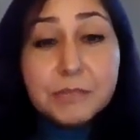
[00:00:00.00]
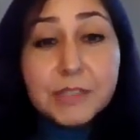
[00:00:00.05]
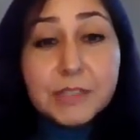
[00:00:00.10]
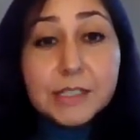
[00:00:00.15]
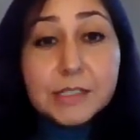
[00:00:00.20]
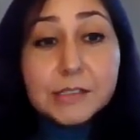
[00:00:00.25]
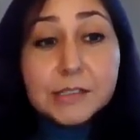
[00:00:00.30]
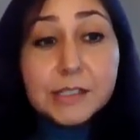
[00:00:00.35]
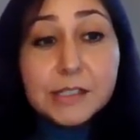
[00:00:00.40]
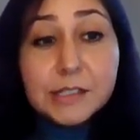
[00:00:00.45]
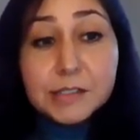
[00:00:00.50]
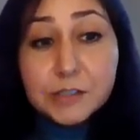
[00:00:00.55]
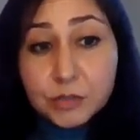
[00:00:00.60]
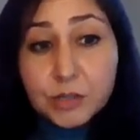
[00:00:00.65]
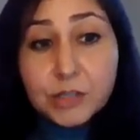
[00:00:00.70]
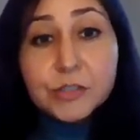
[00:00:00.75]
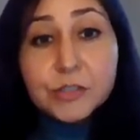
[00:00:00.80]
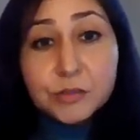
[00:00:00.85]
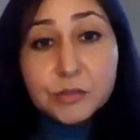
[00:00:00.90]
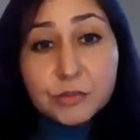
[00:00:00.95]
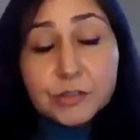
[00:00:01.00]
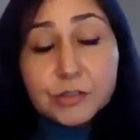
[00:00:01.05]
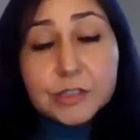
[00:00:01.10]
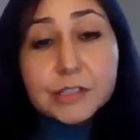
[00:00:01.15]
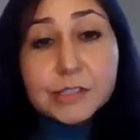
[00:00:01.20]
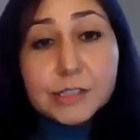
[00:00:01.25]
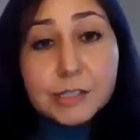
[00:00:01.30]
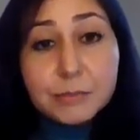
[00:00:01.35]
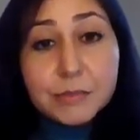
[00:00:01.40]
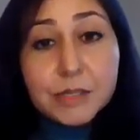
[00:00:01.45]
is certainly
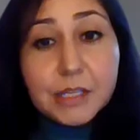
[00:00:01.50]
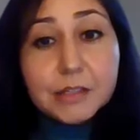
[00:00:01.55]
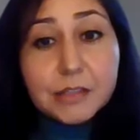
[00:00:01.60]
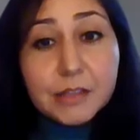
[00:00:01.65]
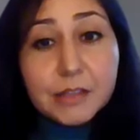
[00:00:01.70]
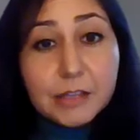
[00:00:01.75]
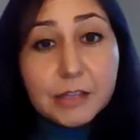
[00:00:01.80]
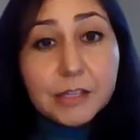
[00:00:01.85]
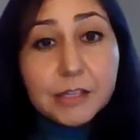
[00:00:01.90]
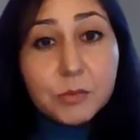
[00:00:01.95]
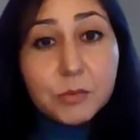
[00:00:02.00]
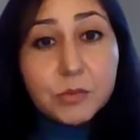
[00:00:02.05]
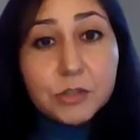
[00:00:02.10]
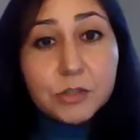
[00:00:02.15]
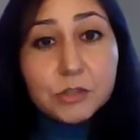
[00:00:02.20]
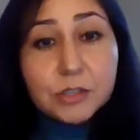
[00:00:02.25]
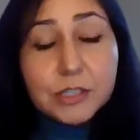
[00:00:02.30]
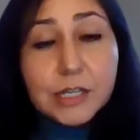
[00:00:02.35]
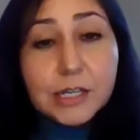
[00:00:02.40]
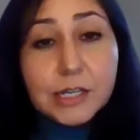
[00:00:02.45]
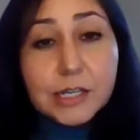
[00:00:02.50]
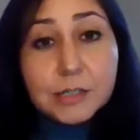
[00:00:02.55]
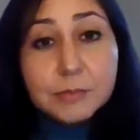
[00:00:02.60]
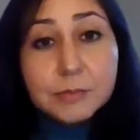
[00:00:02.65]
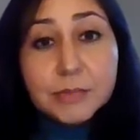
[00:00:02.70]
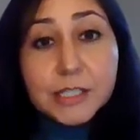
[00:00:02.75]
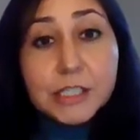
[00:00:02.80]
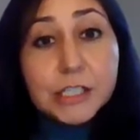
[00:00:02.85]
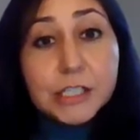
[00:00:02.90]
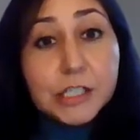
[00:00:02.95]
something that they will
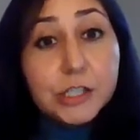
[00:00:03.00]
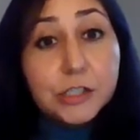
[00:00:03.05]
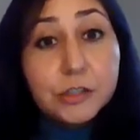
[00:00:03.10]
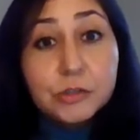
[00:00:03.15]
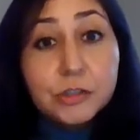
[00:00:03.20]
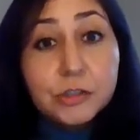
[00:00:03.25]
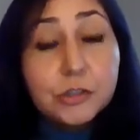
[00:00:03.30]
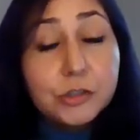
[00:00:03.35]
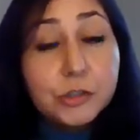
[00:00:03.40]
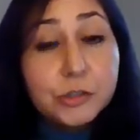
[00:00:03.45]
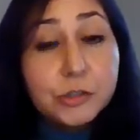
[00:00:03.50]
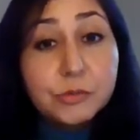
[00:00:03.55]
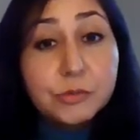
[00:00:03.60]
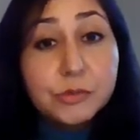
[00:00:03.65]
continue to do.